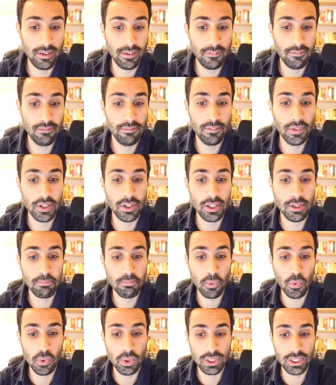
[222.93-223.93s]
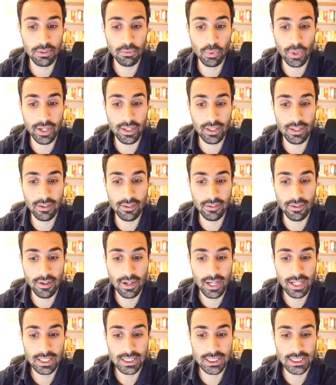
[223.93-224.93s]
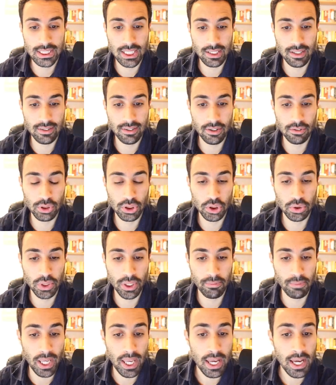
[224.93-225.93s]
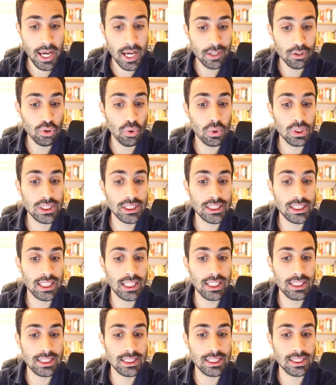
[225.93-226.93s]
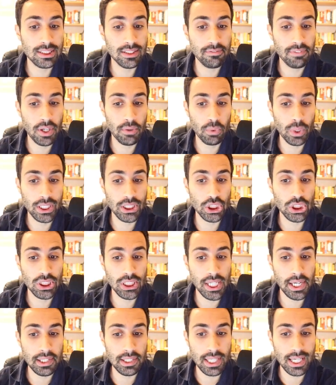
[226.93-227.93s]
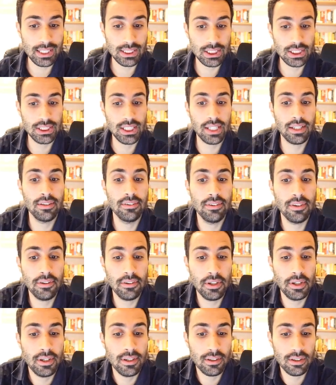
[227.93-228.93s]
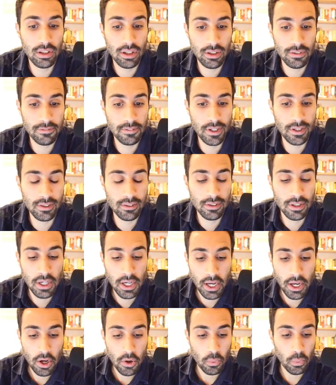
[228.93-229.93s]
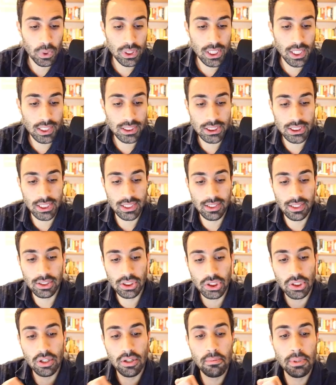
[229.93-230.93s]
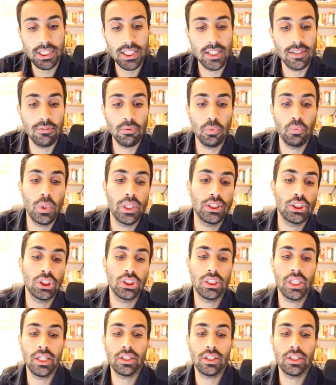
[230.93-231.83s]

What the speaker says: Very important right here, secondary treatment. Notice it consists of the aeration tank and secondary clarifier. With that said, let's talk about the aeration tank.